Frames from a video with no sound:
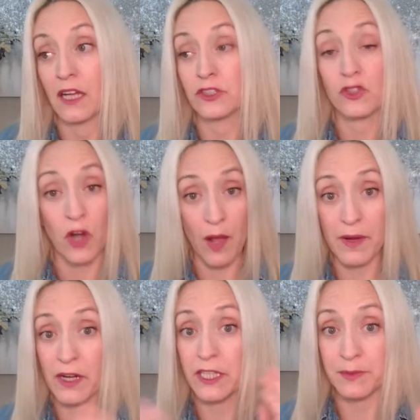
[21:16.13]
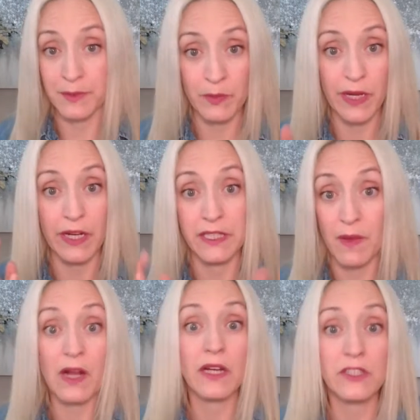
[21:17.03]
Strawberries, blueberries,
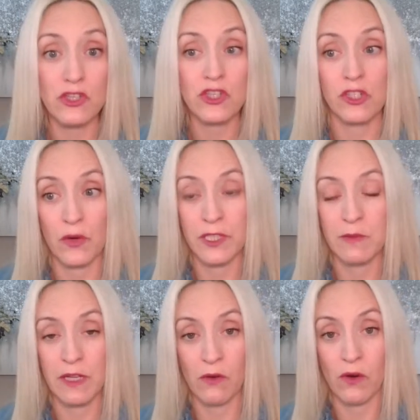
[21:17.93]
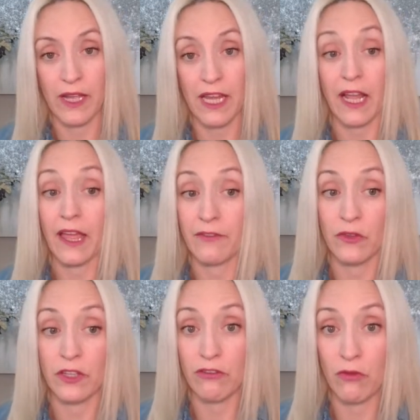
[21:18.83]
berries, it should always be organic if
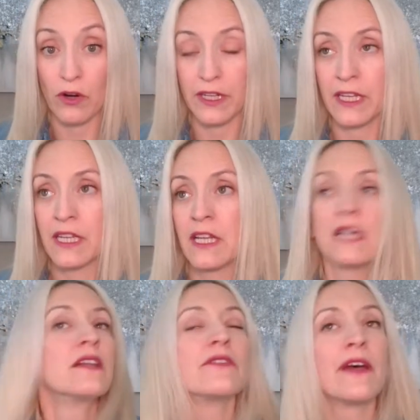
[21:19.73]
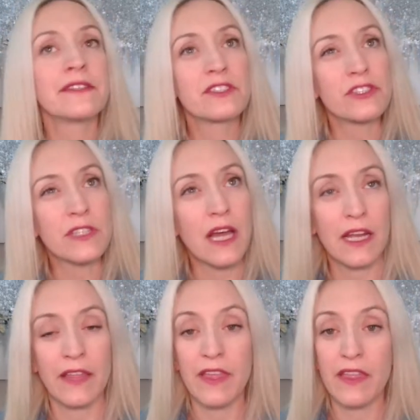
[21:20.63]
you can afford it. That's just
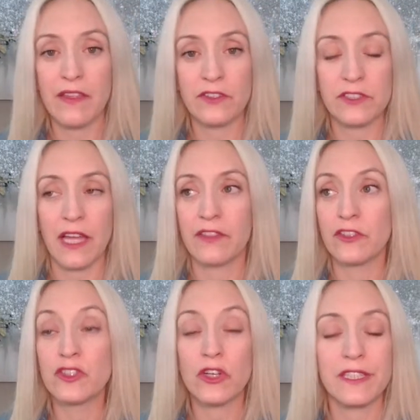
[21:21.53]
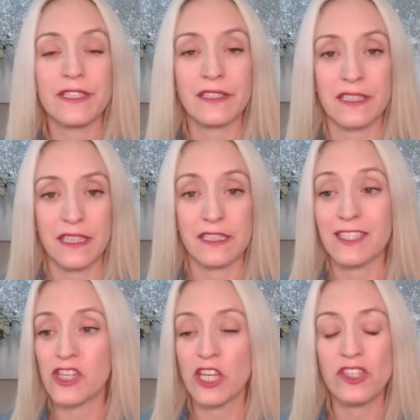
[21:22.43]
kind of, and then there's like the Dirty Dozen list.
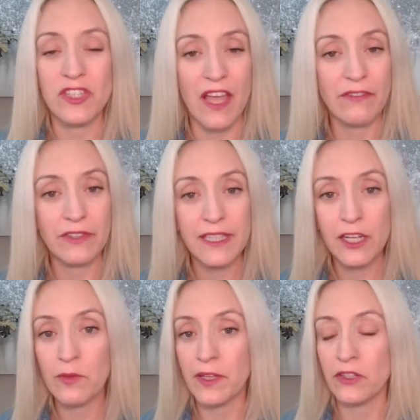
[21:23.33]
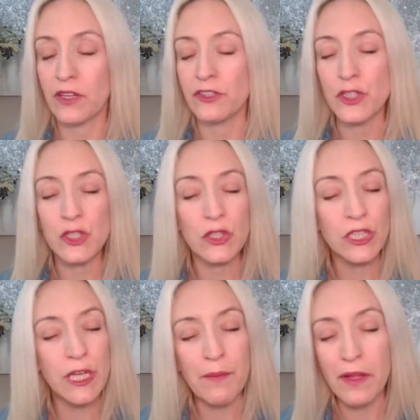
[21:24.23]
It changes every year, but you can just
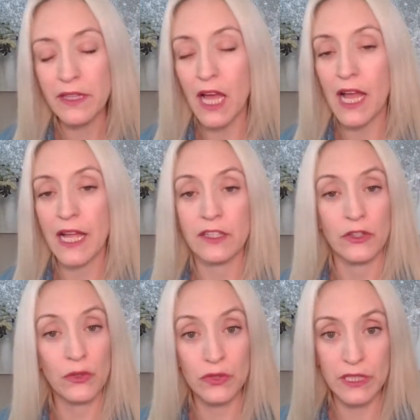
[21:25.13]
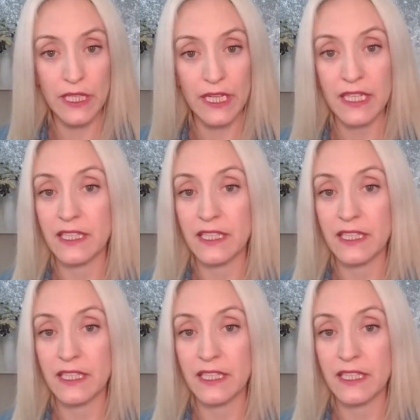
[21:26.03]
look it up online, Google it.